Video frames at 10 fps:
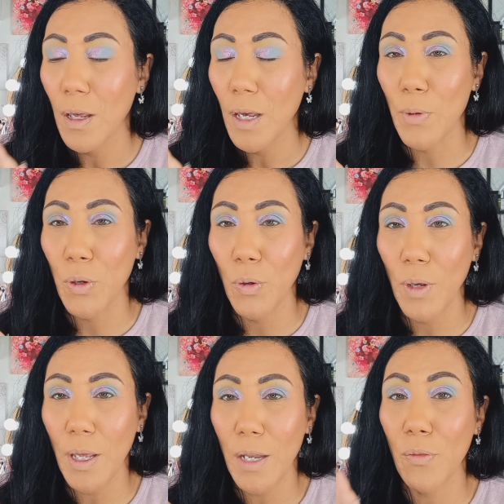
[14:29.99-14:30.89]
I'm going to go
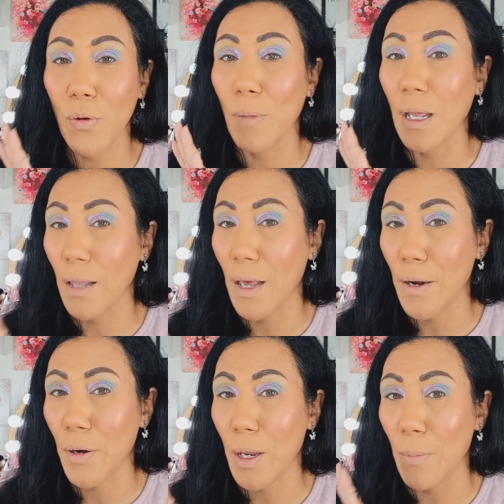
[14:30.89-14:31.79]
ahead and throw my
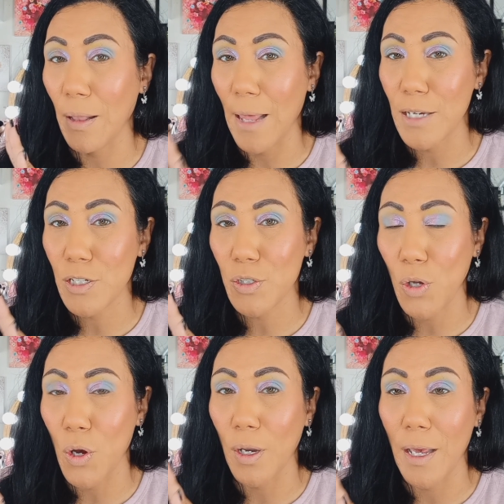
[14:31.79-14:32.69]
liner and my lashes
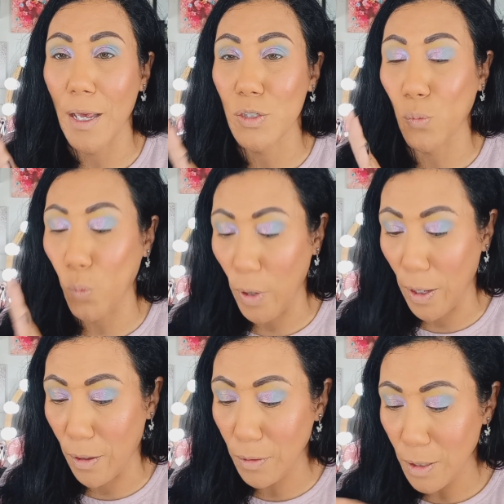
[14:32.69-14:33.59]
on as
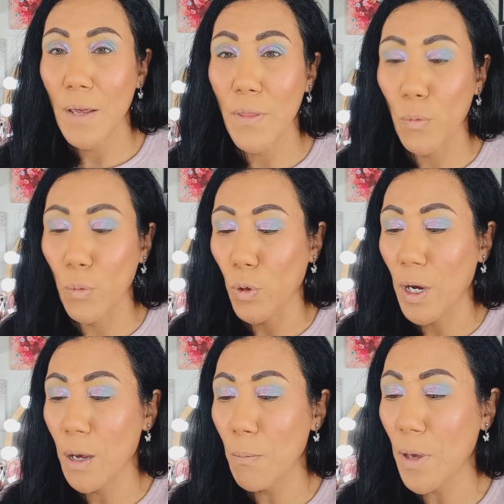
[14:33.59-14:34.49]
well. And then we'll
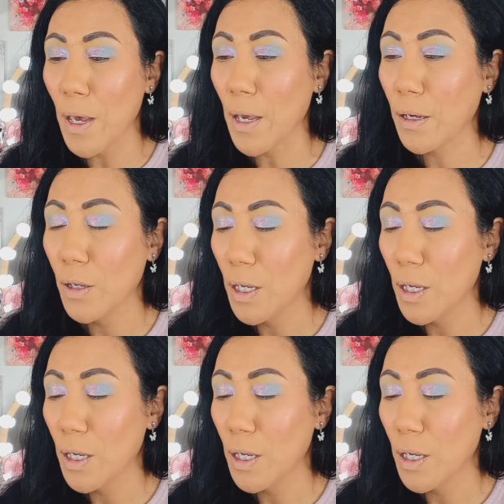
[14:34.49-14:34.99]
come back.